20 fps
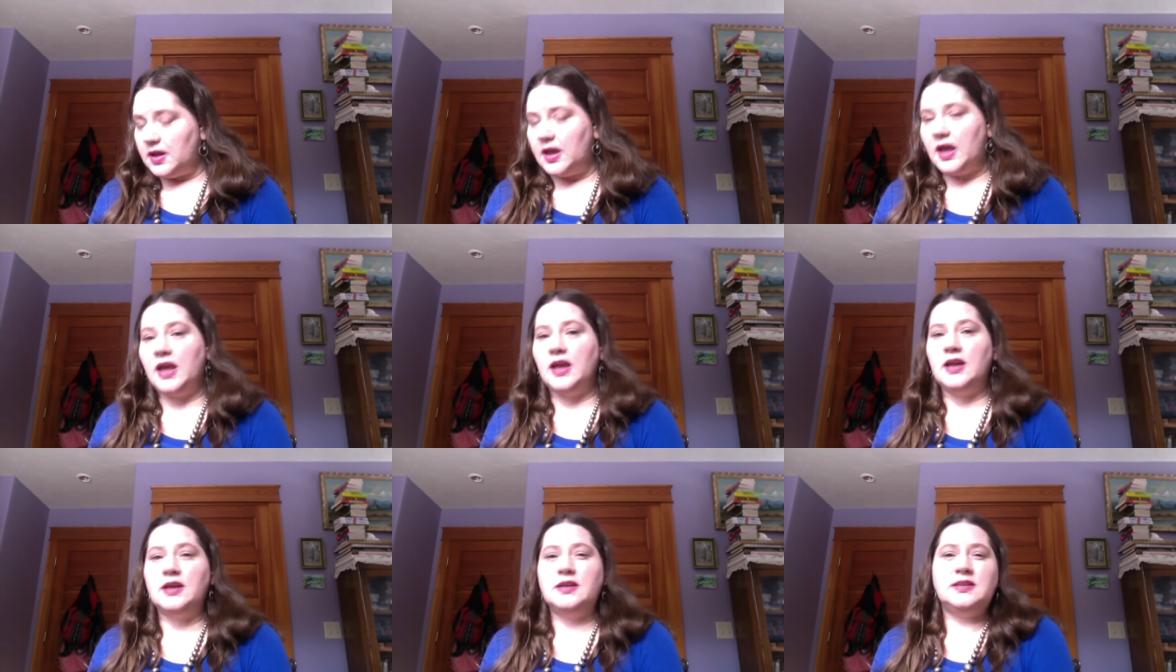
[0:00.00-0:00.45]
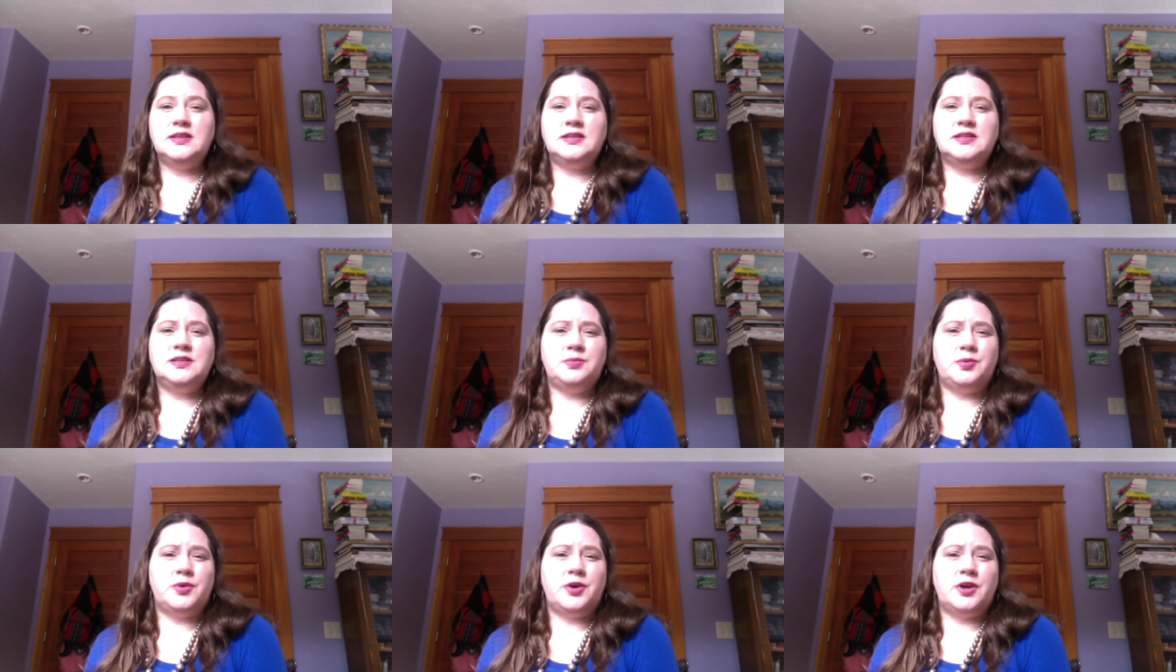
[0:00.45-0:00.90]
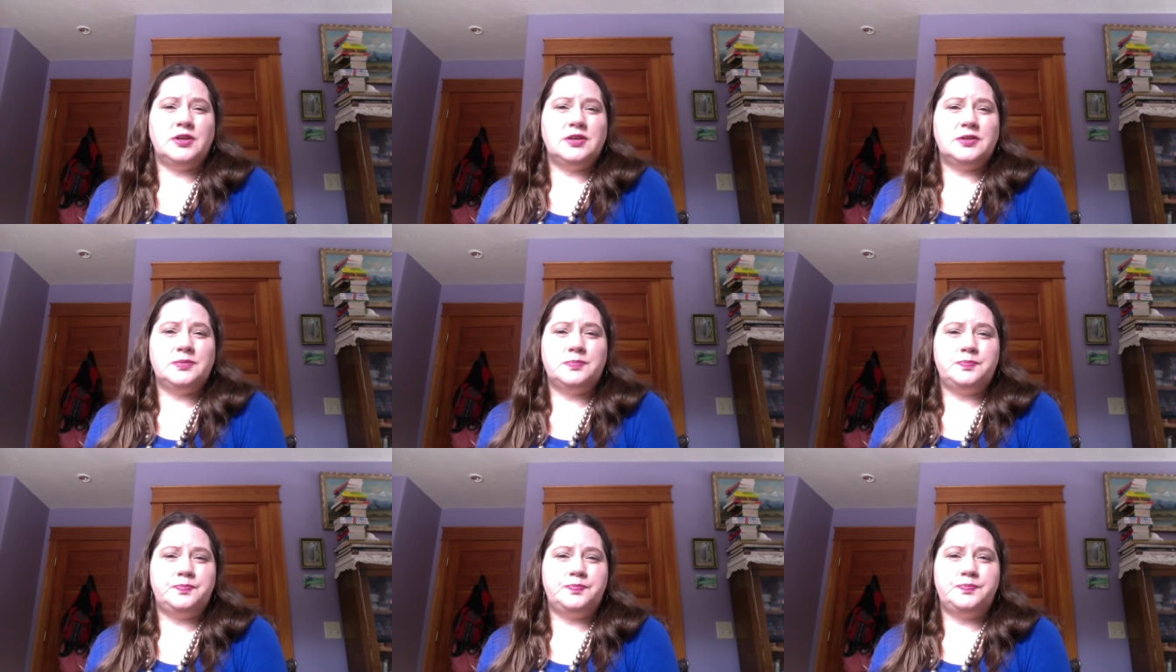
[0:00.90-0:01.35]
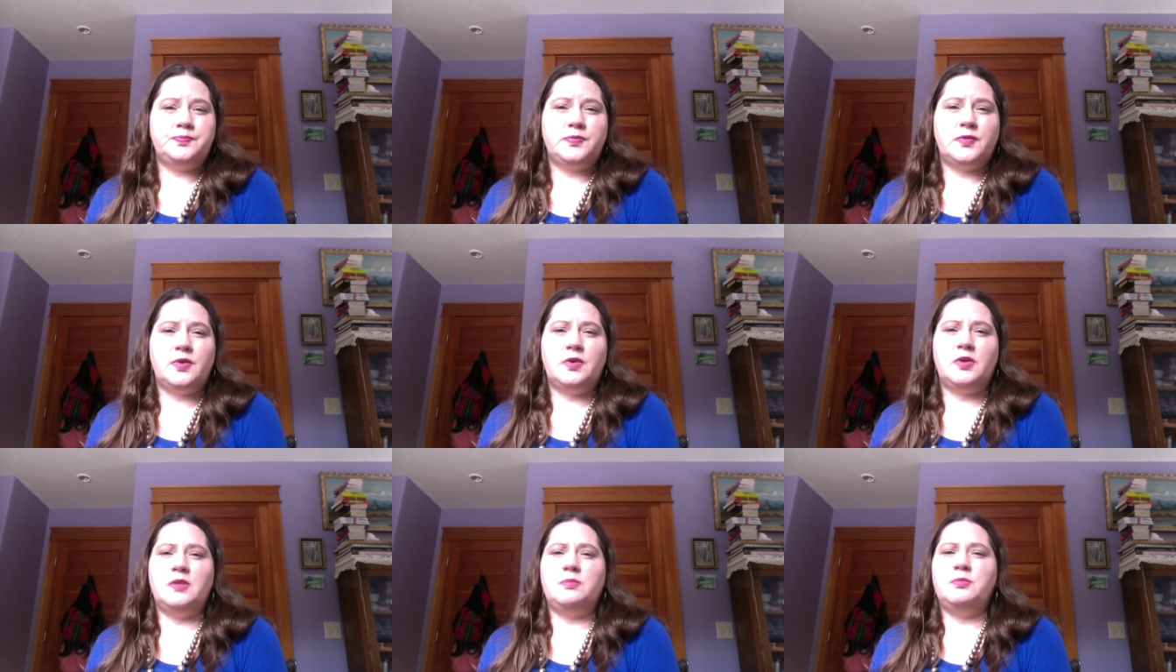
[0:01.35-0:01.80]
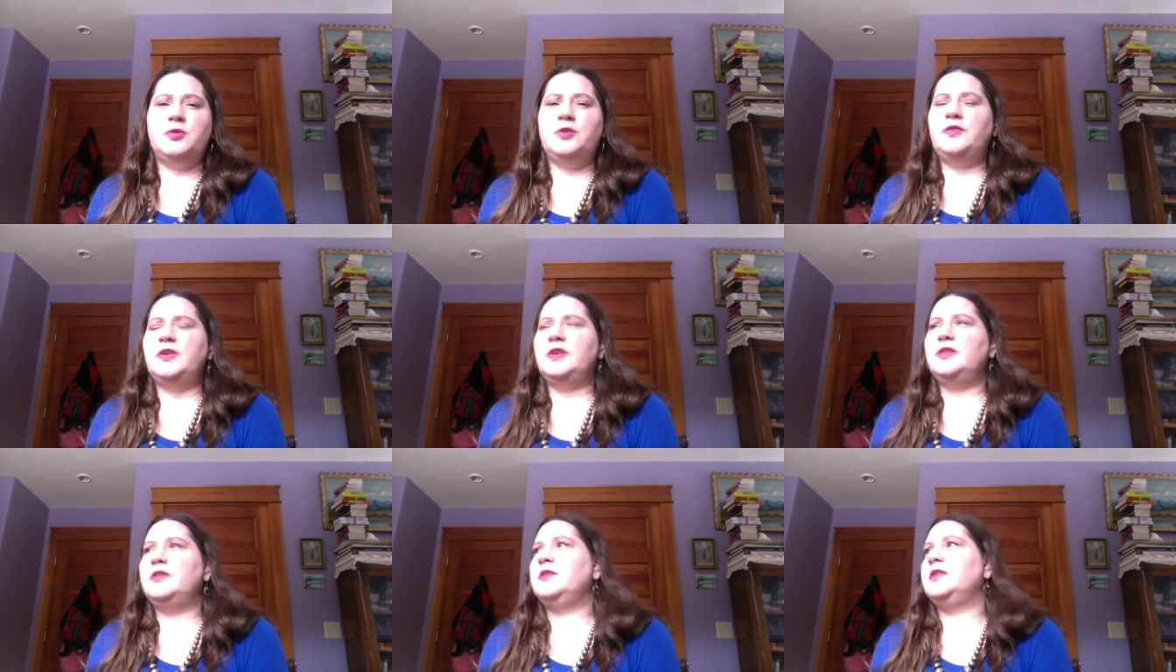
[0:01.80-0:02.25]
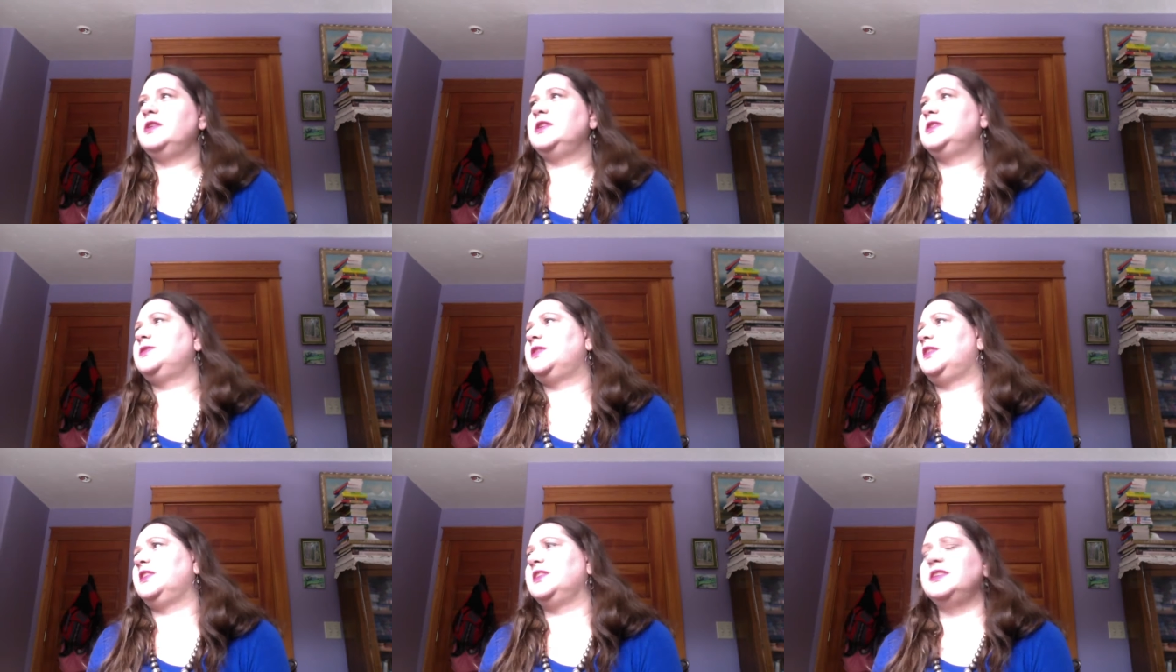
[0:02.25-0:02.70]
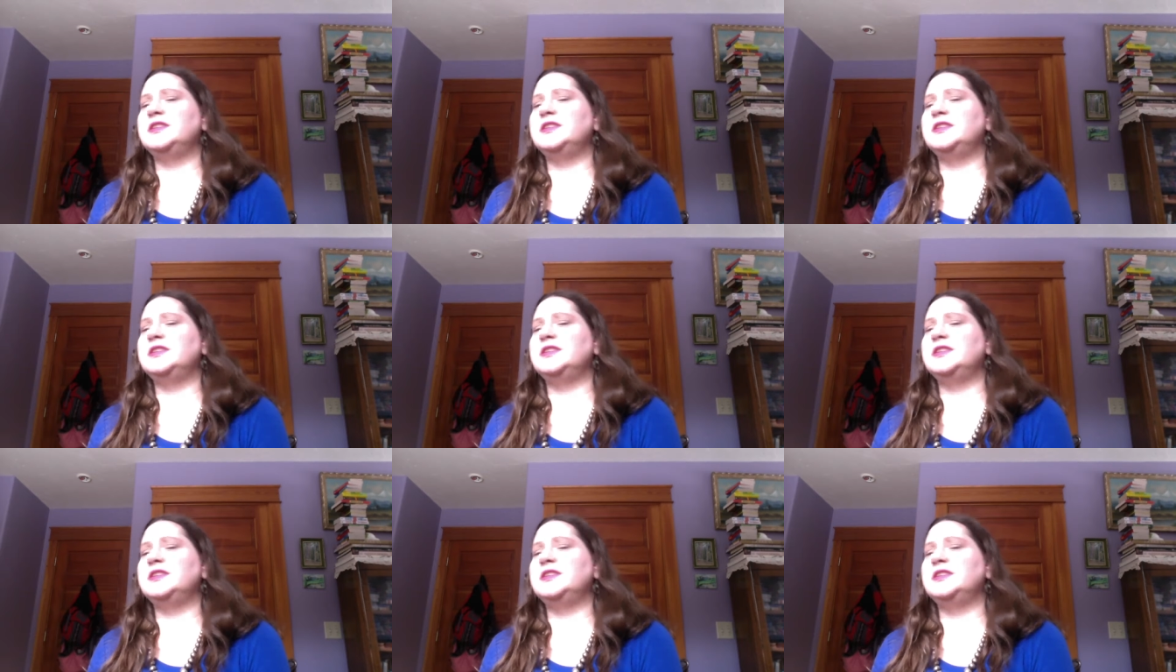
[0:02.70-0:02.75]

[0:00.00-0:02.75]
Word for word: and this world, and moving through this world,